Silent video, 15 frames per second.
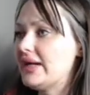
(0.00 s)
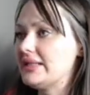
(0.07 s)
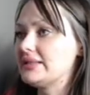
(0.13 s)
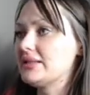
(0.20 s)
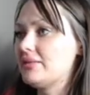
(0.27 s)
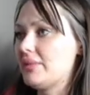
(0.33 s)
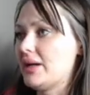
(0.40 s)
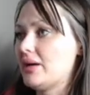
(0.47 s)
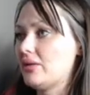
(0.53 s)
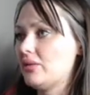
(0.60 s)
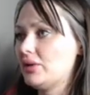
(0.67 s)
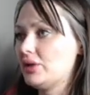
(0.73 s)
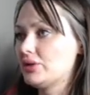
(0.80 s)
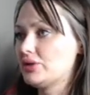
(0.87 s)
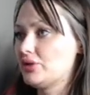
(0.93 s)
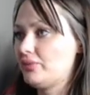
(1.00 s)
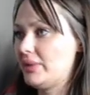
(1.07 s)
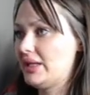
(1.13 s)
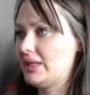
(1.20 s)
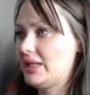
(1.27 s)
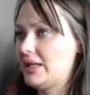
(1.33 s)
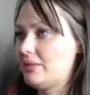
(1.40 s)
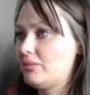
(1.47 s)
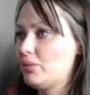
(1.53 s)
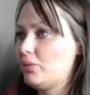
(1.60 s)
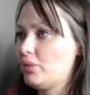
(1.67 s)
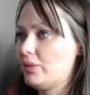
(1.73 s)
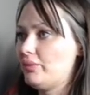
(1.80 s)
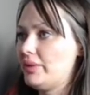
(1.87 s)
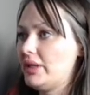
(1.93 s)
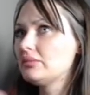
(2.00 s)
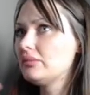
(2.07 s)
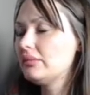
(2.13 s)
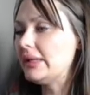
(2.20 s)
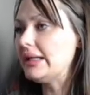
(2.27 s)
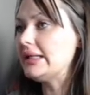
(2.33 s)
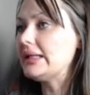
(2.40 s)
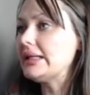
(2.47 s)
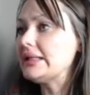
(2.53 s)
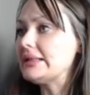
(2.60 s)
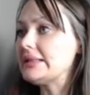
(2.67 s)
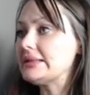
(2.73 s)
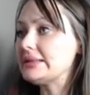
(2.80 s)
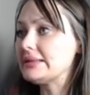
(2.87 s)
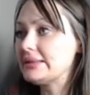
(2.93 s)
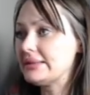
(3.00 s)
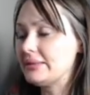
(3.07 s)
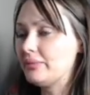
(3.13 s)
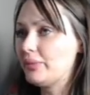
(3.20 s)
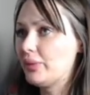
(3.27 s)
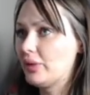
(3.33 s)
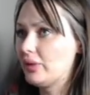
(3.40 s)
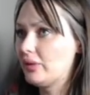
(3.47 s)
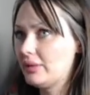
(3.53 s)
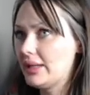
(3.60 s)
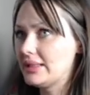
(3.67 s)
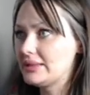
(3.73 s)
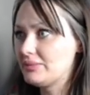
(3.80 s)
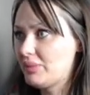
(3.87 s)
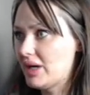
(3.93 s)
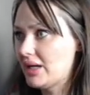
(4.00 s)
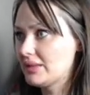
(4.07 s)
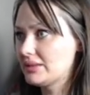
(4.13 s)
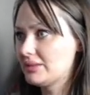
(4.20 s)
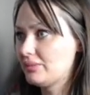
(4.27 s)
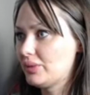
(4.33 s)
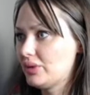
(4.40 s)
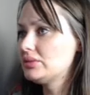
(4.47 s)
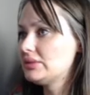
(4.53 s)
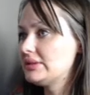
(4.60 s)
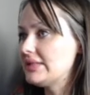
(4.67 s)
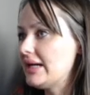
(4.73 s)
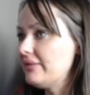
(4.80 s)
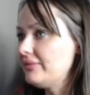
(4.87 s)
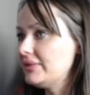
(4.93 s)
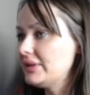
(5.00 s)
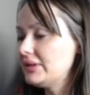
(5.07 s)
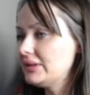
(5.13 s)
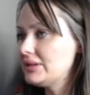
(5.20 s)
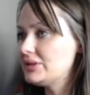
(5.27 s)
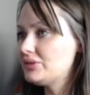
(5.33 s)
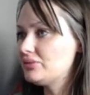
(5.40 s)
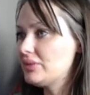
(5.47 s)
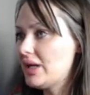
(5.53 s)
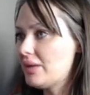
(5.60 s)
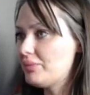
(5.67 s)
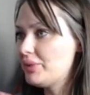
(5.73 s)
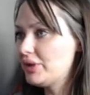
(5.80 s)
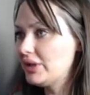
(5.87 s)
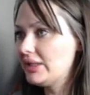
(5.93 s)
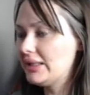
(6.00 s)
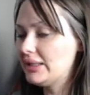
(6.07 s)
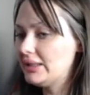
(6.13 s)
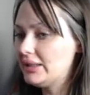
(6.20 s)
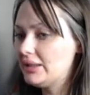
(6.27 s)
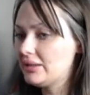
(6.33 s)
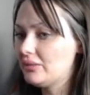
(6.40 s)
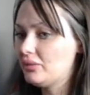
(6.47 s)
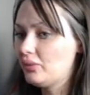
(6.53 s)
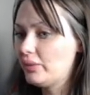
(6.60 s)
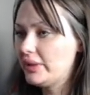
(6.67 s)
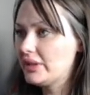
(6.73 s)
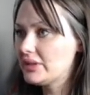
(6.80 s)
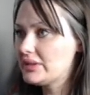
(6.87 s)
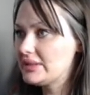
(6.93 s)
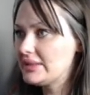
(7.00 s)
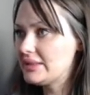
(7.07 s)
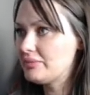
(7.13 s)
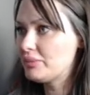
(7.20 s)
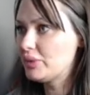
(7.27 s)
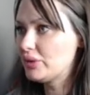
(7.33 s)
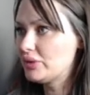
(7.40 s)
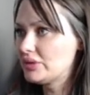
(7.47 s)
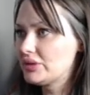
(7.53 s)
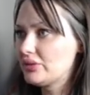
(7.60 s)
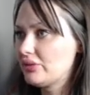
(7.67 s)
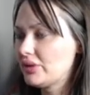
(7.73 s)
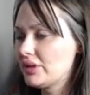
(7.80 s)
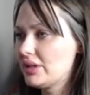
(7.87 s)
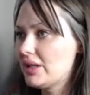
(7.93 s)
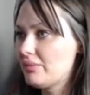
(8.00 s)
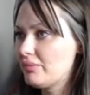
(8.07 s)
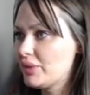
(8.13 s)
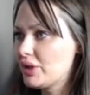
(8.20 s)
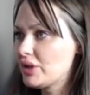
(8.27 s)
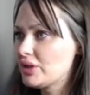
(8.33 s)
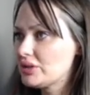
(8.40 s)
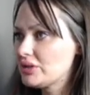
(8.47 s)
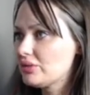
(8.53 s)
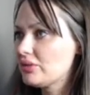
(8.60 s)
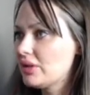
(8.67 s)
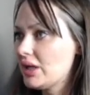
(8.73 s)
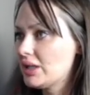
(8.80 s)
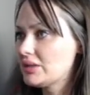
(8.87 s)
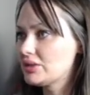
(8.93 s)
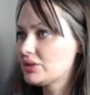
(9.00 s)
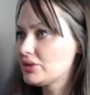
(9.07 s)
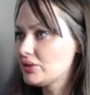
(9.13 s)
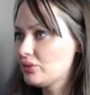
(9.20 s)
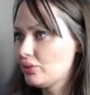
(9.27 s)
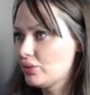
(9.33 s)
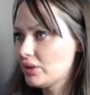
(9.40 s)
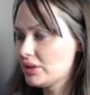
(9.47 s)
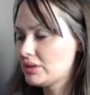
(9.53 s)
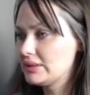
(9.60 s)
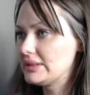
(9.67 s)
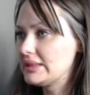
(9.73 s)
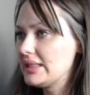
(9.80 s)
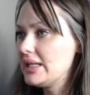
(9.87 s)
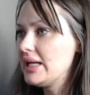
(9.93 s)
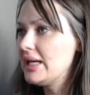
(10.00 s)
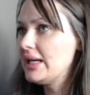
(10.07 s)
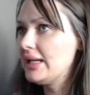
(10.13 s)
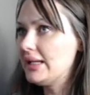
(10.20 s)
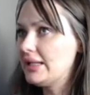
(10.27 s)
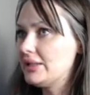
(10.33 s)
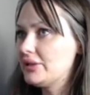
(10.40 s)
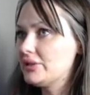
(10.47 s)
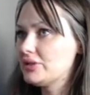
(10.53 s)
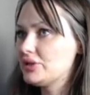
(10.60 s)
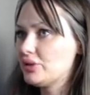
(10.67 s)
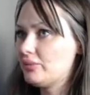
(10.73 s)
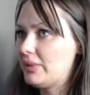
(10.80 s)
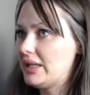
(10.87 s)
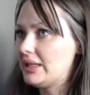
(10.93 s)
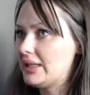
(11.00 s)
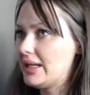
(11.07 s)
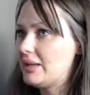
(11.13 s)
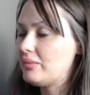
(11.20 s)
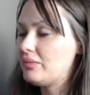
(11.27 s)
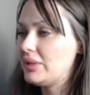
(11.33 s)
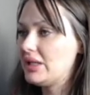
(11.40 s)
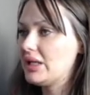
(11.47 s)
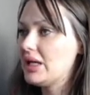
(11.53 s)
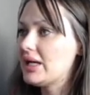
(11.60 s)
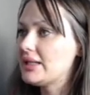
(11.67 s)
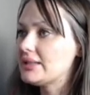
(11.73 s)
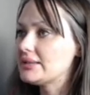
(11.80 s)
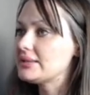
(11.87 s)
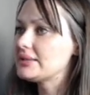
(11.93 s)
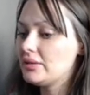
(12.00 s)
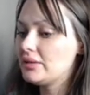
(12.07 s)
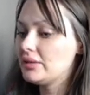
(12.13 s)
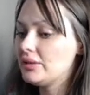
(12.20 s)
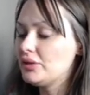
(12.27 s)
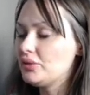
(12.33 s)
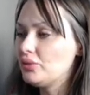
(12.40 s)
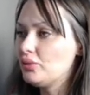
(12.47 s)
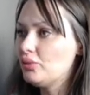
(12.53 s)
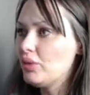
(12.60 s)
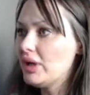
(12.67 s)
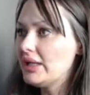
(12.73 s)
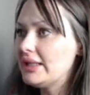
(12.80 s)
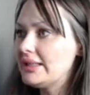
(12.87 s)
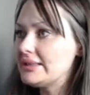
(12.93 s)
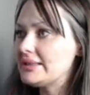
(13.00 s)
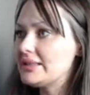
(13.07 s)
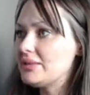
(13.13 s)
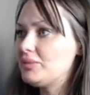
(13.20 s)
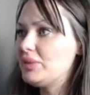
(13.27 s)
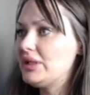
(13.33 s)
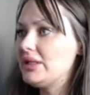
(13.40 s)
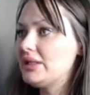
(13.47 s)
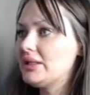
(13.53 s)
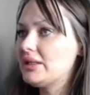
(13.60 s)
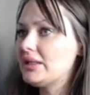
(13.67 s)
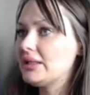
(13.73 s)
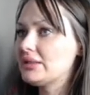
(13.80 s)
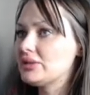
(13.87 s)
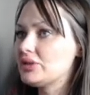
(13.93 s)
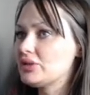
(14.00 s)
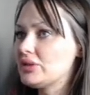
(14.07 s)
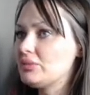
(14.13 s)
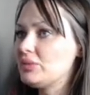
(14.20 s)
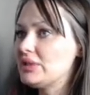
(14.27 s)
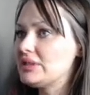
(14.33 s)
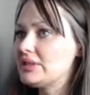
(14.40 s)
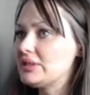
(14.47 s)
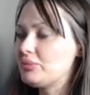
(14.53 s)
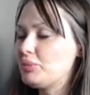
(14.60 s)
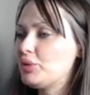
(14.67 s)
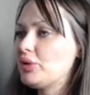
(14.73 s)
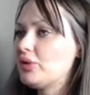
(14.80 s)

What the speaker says: about your domain name would be make it simple as possible. Definitely do not put any weird symbols or numbers or underscores in your domain name because you want it to be extremely simple